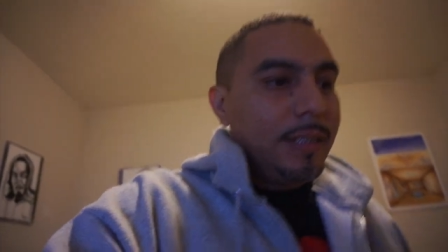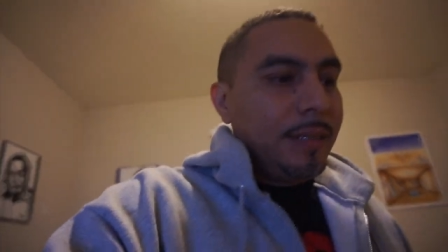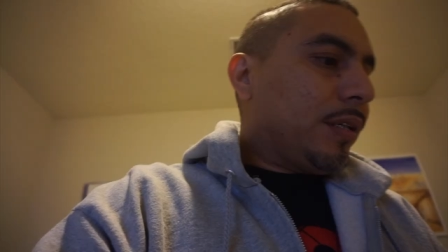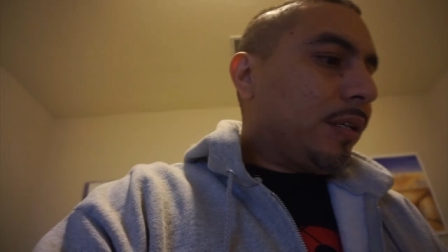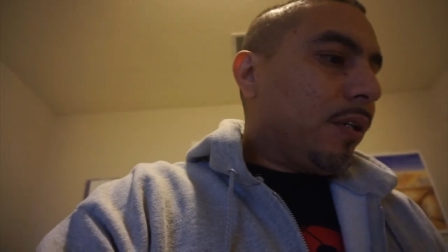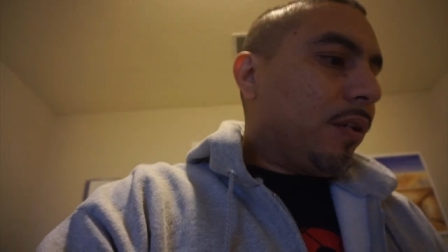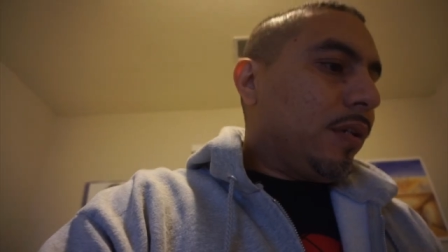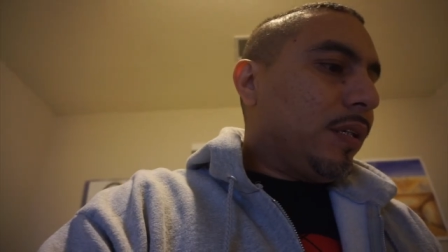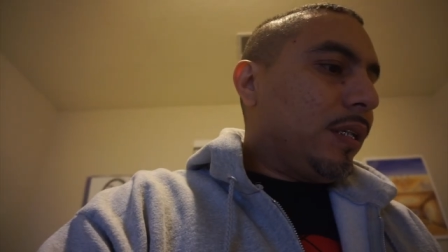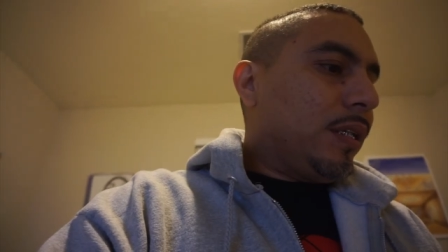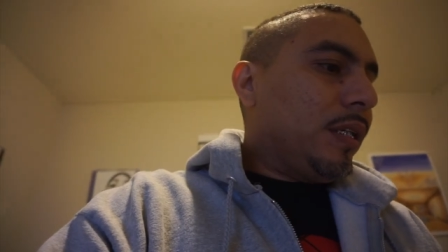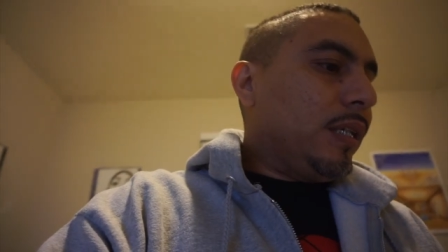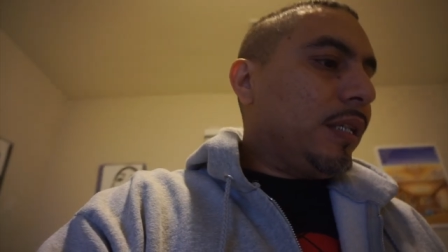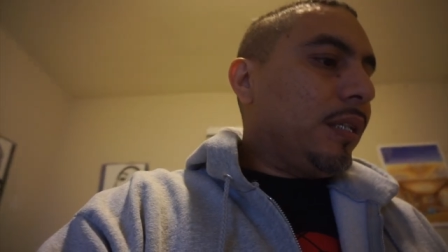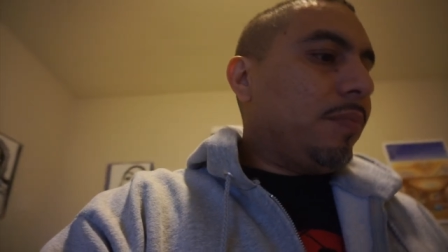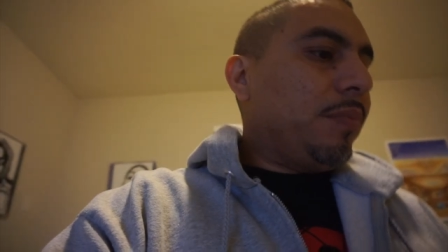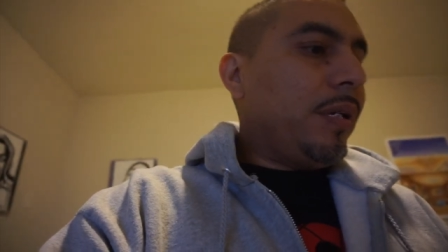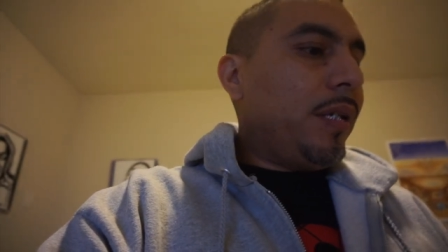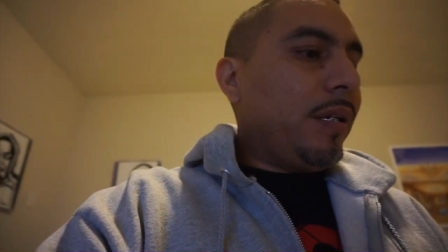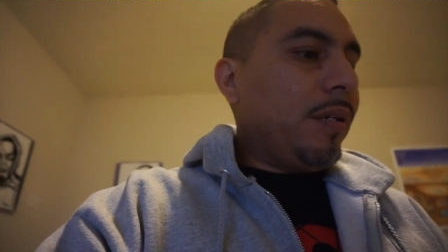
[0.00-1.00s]
So it's
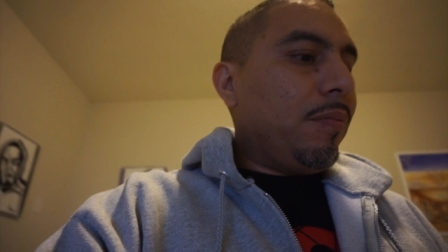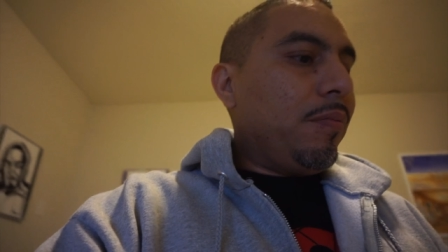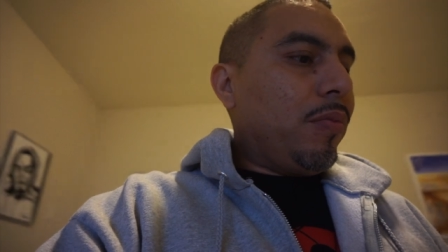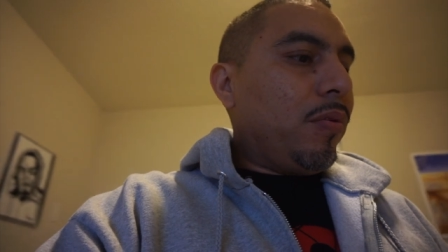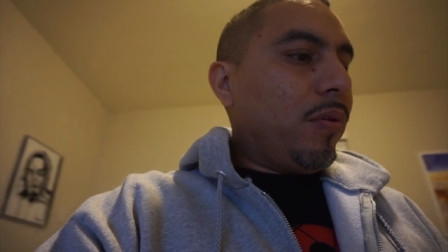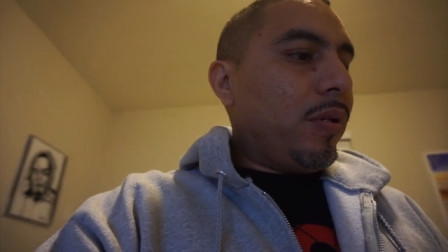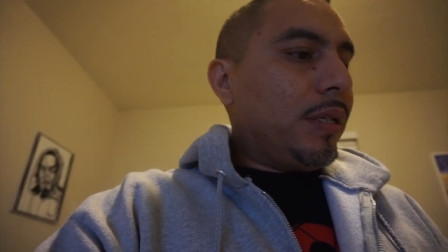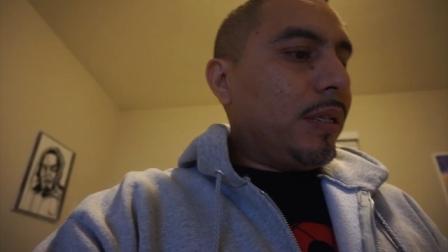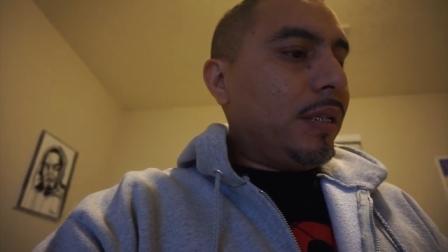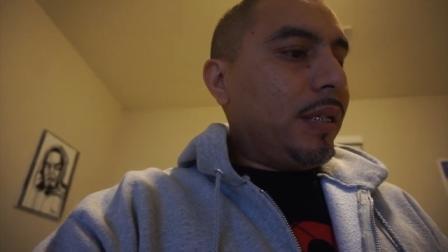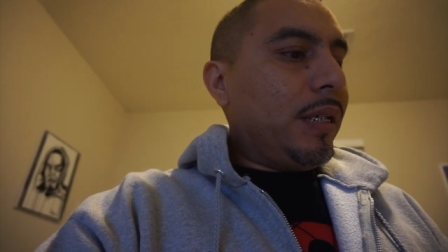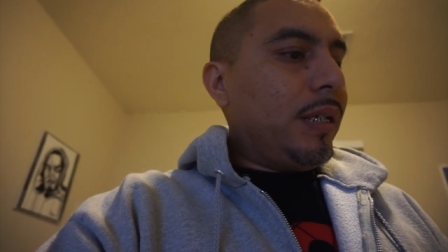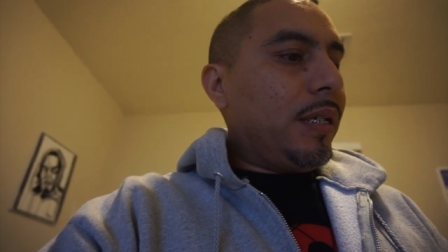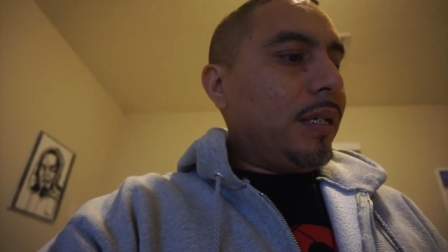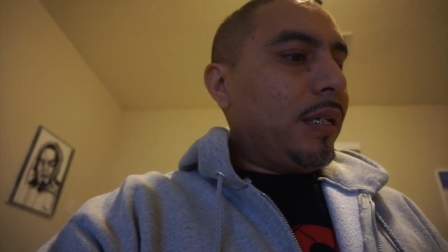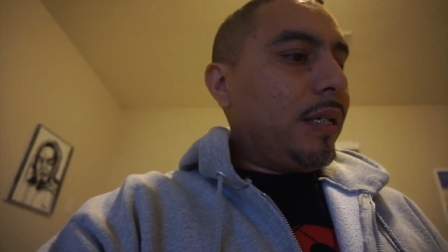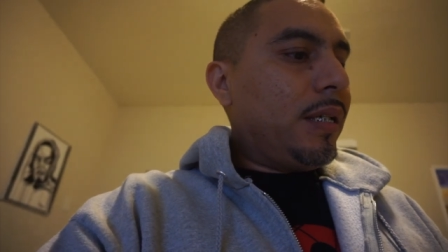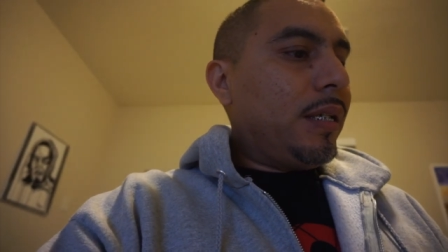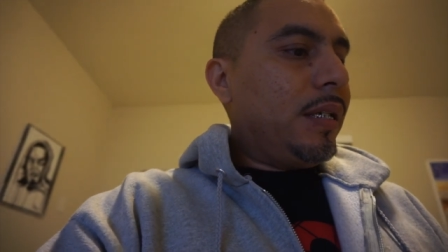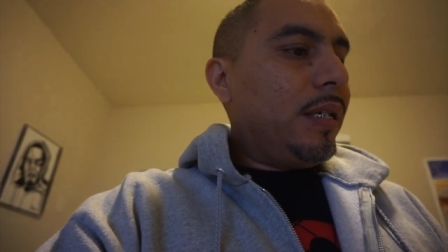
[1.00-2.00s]
just me and the boys
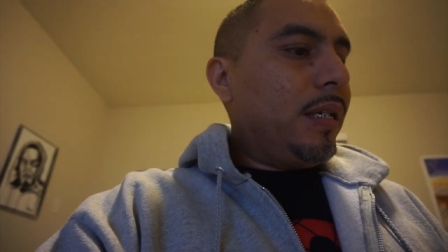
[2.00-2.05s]
here